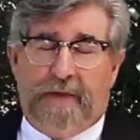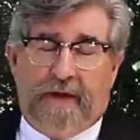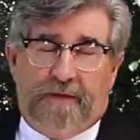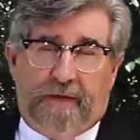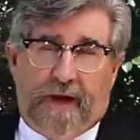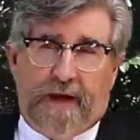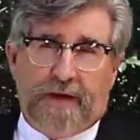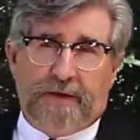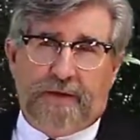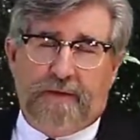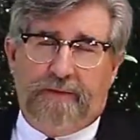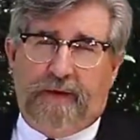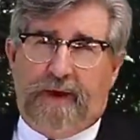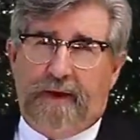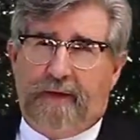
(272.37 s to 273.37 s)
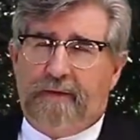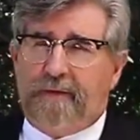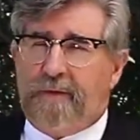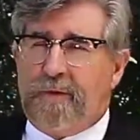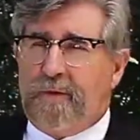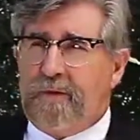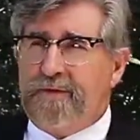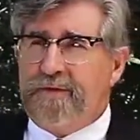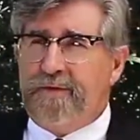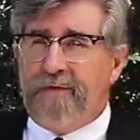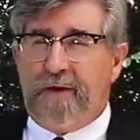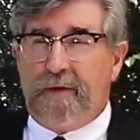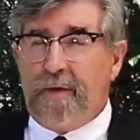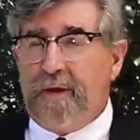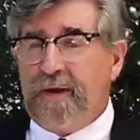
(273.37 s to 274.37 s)
advantage of that, of course, you've
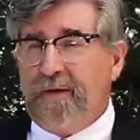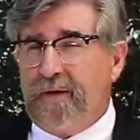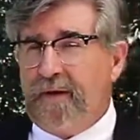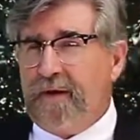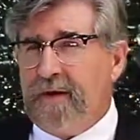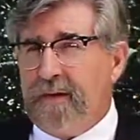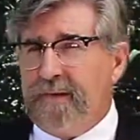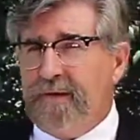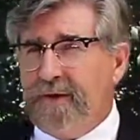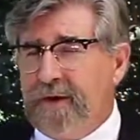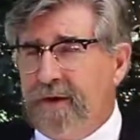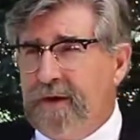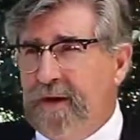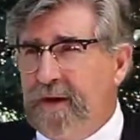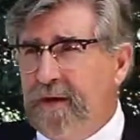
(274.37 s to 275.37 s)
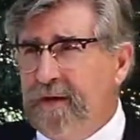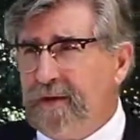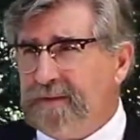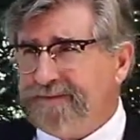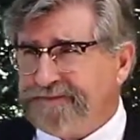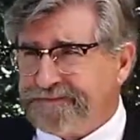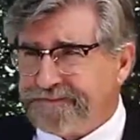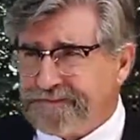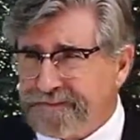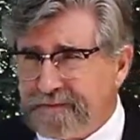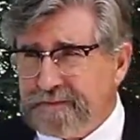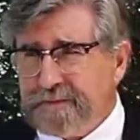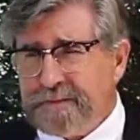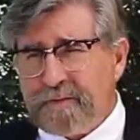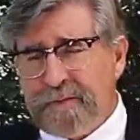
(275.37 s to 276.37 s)
got a regular income that you can count on.
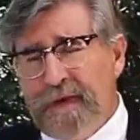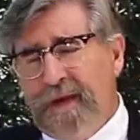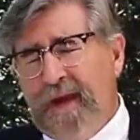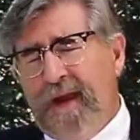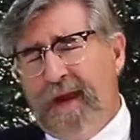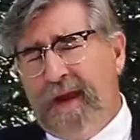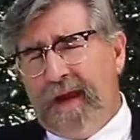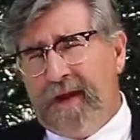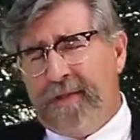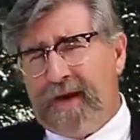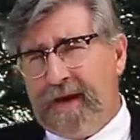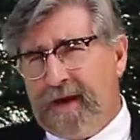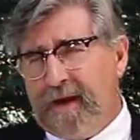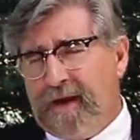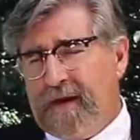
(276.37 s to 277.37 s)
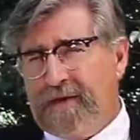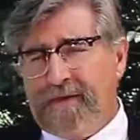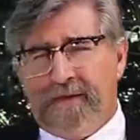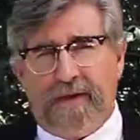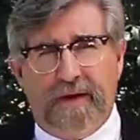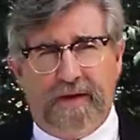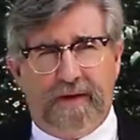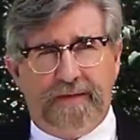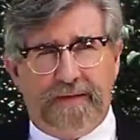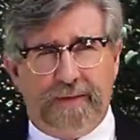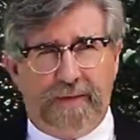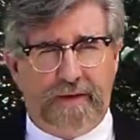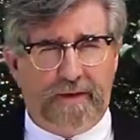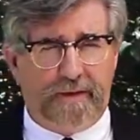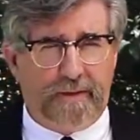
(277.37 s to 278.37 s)
And by contrast
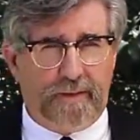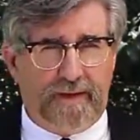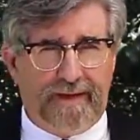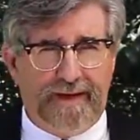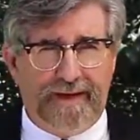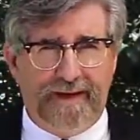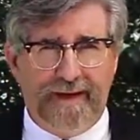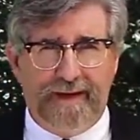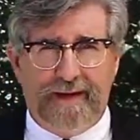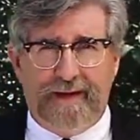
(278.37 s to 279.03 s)
with the